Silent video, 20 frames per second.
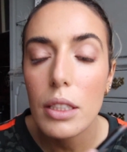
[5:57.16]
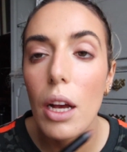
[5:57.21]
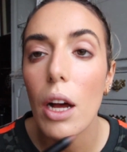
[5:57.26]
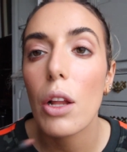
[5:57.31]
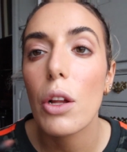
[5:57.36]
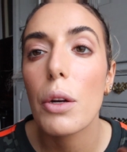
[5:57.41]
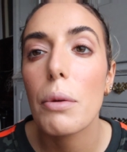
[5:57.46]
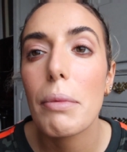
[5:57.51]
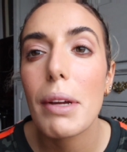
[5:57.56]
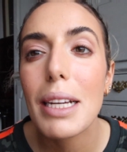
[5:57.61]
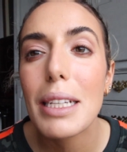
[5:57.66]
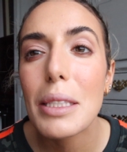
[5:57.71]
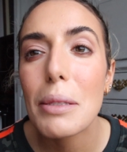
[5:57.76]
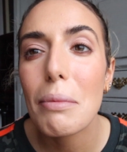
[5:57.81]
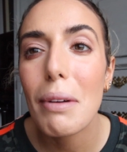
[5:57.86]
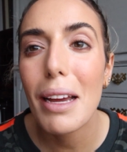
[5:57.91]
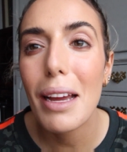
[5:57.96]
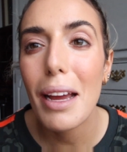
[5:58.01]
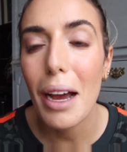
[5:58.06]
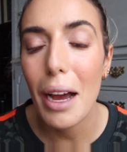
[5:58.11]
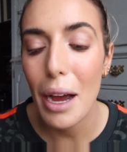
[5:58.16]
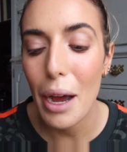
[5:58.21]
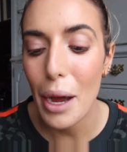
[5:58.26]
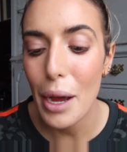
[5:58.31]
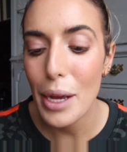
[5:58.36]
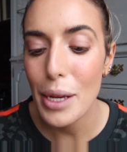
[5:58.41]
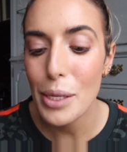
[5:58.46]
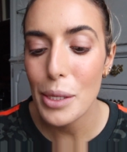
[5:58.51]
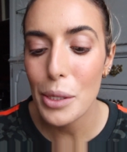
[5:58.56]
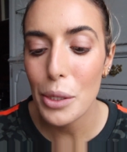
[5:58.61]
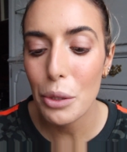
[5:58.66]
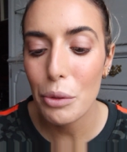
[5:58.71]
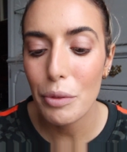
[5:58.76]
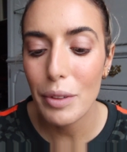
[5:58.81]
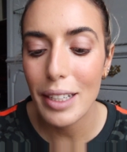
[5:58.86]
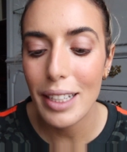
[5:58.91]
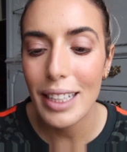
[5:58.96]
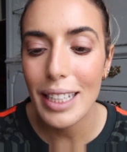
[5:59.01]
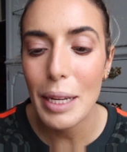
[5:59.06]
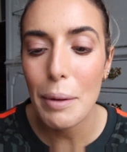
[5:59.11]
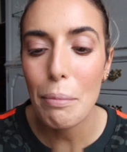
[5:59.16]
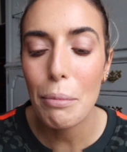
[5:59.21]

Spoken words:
color makes my eyes look really